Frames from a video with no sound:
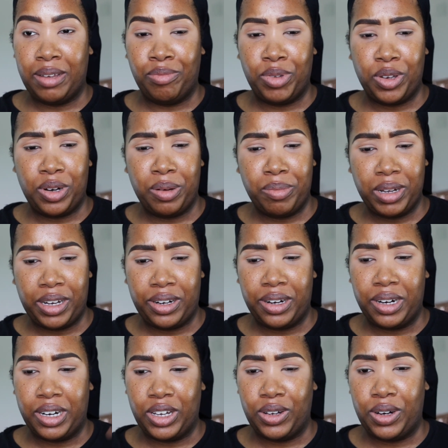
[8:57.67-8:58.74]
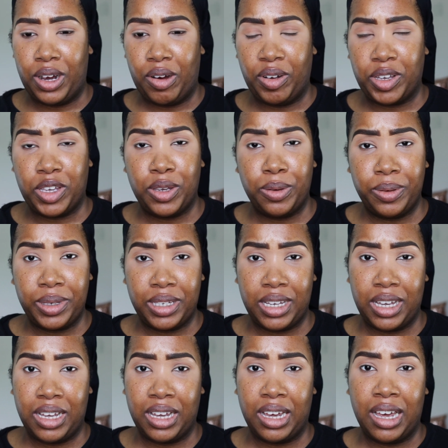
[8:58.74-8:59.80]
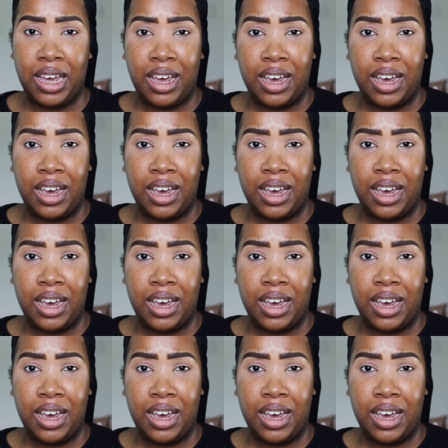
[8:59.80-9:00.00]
and Beauty Blender, you know, accusing,